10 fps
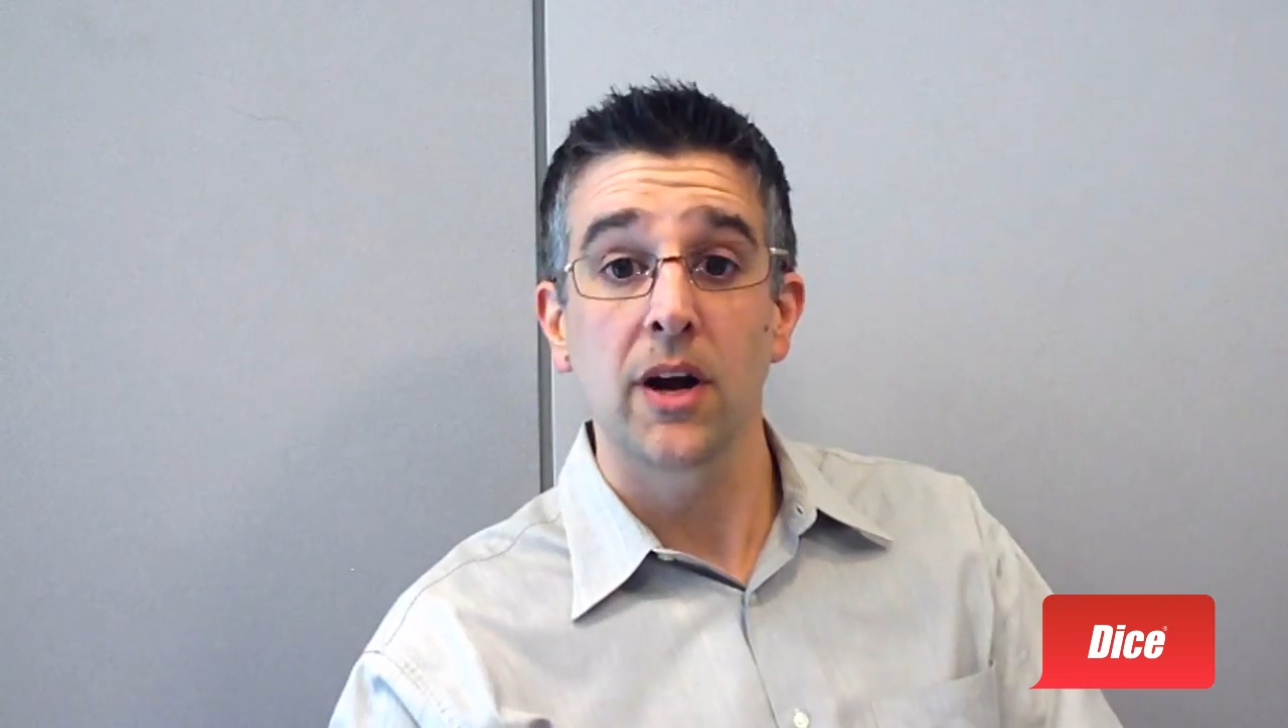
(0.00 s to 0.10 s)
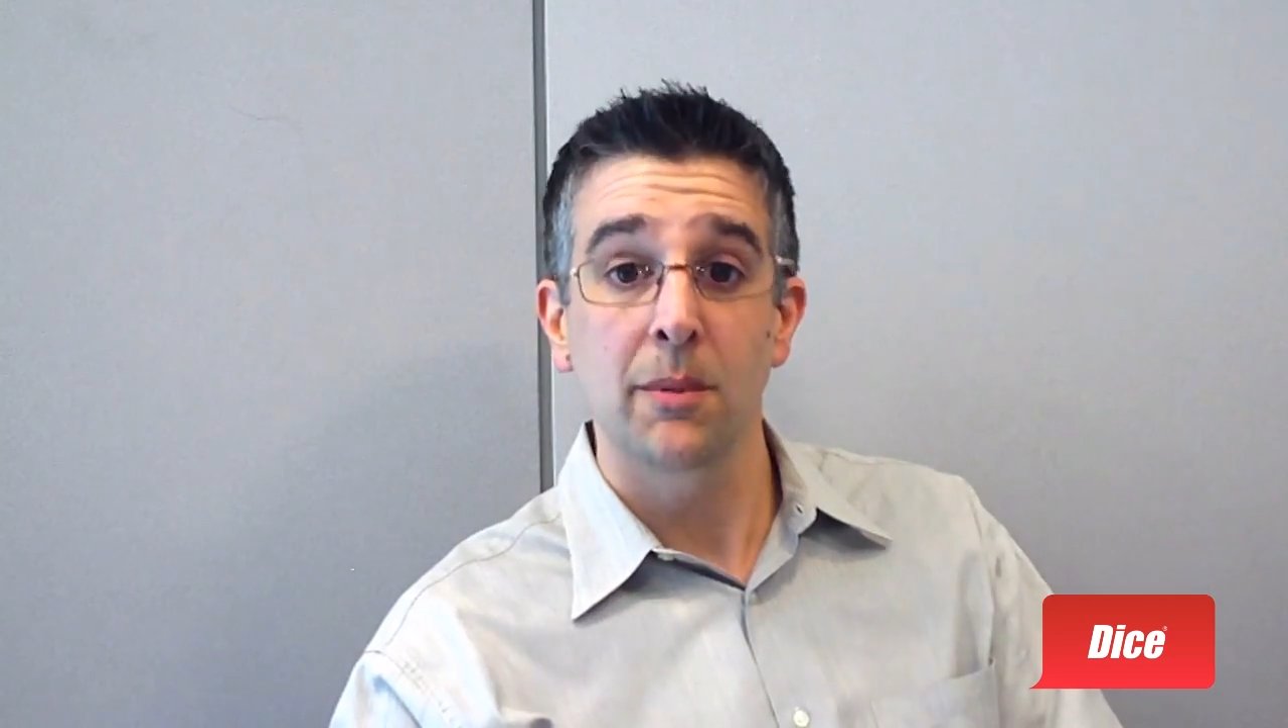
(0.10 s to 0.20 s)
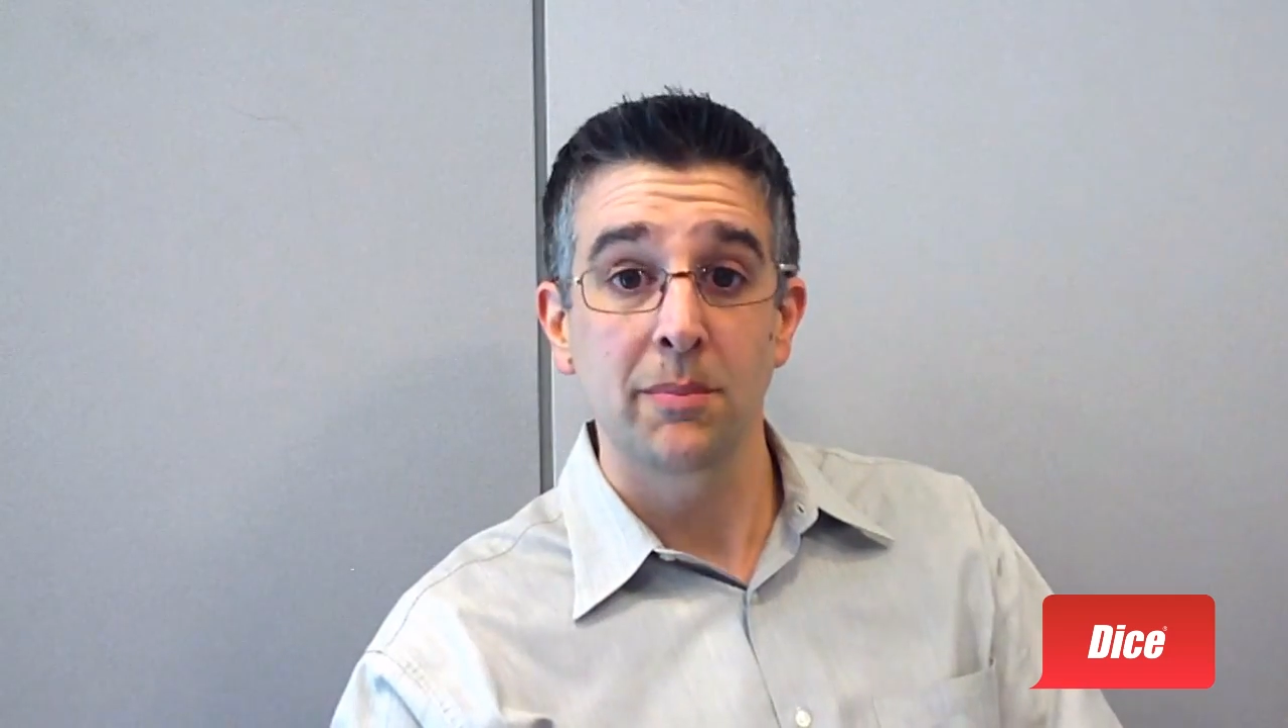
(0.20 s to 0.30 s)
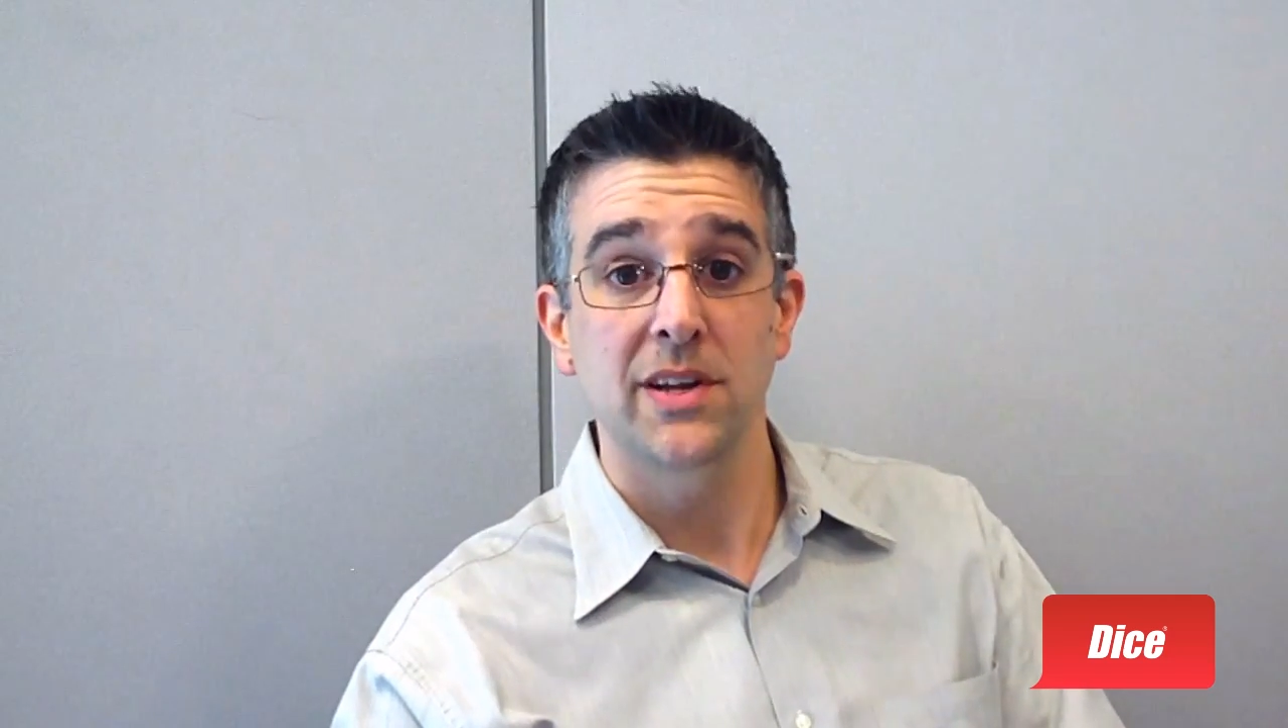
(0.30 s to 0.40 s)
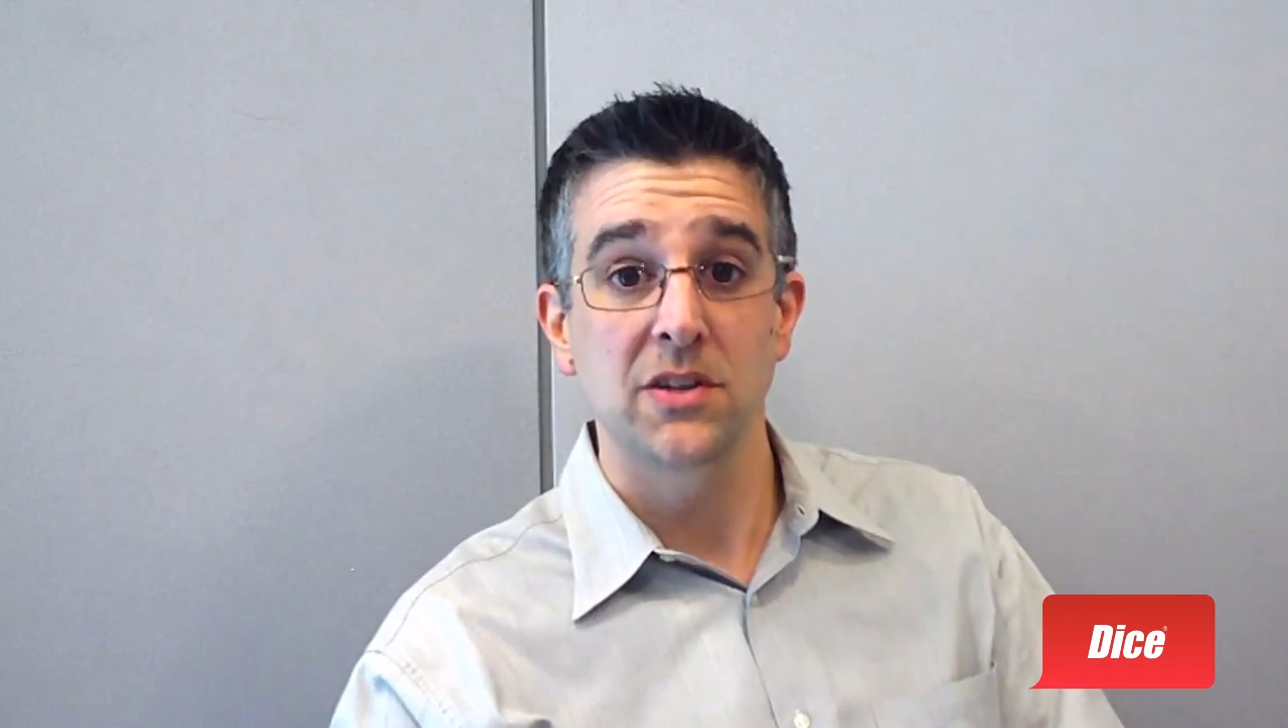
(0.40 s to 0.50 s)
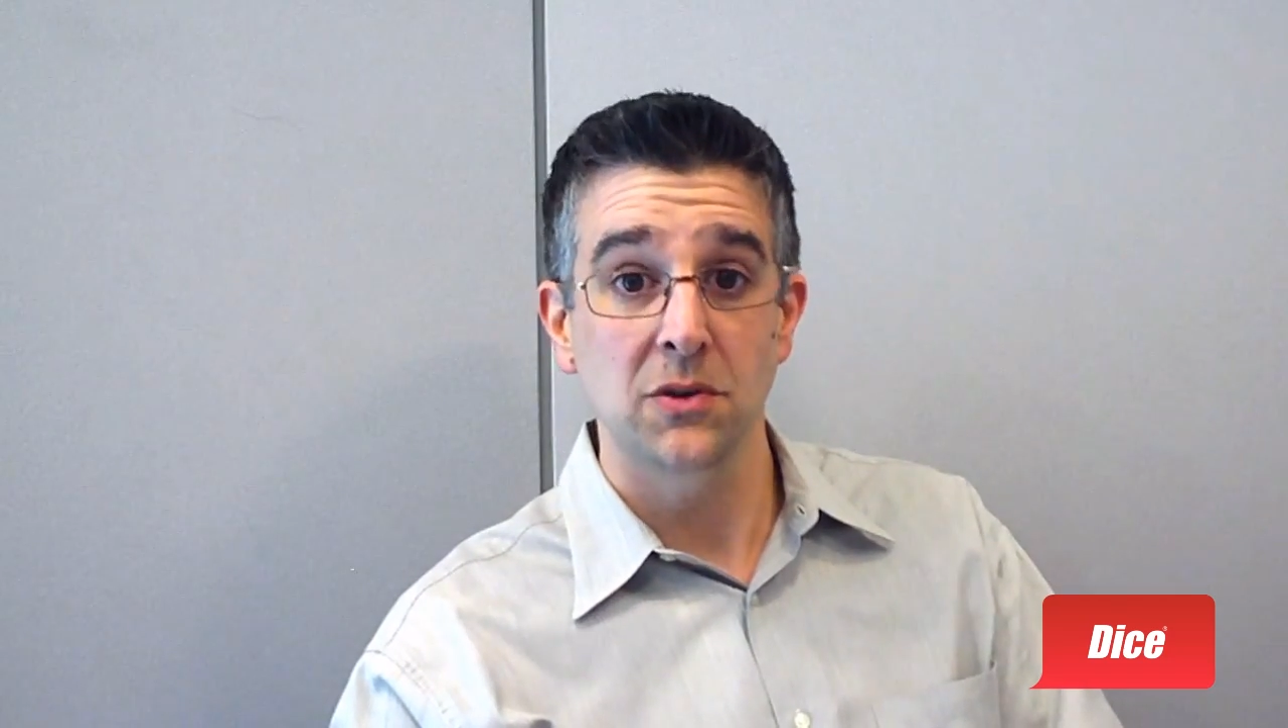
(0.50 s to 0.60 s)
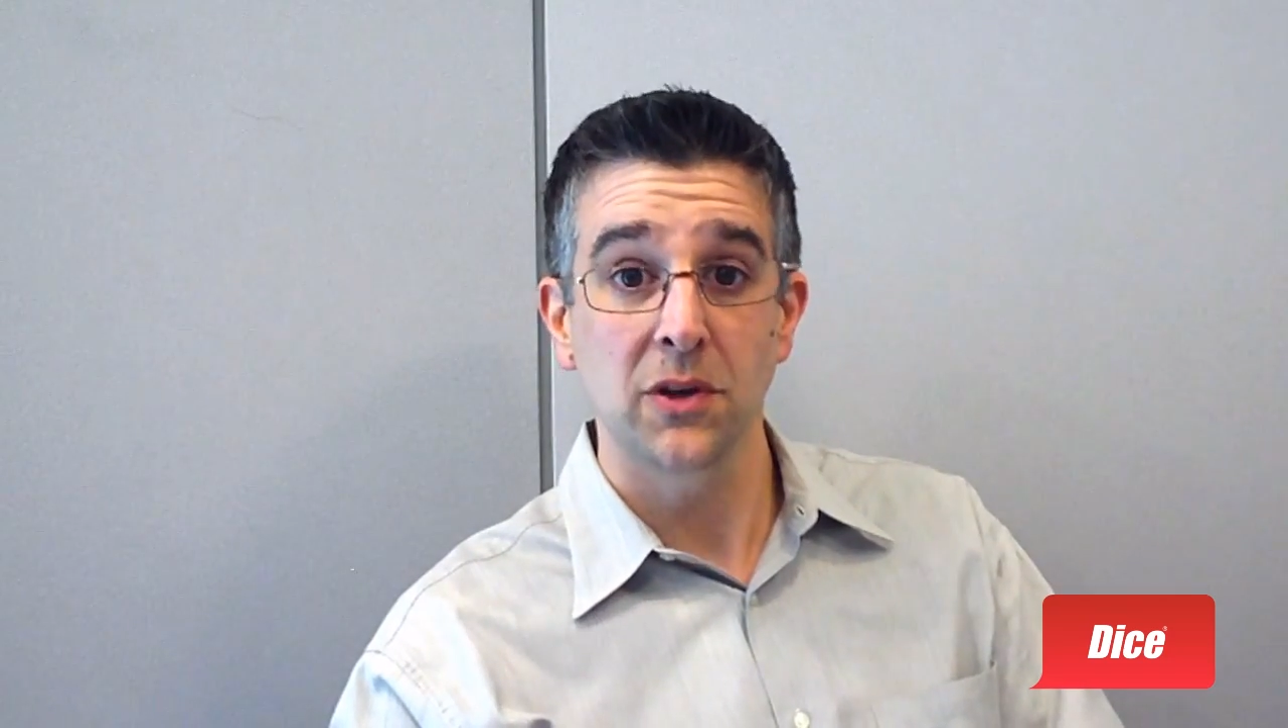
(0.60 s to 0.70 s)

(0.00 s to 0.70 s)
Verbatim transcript: companies